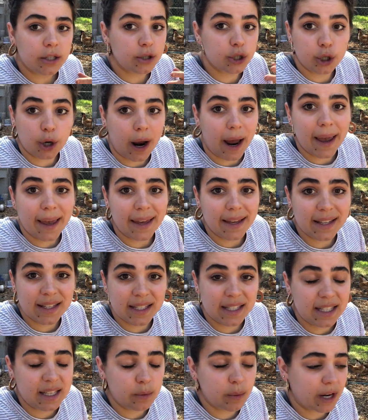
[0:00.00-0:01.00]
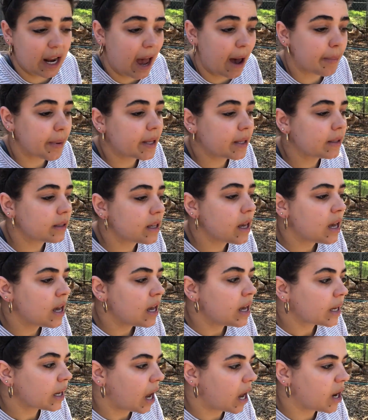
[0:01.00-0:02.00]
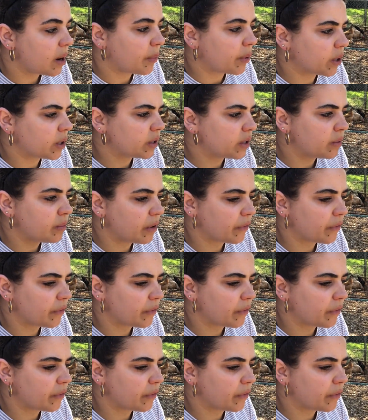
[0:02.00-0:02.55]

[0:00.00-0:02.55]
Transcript: try it and see what happens kind of person.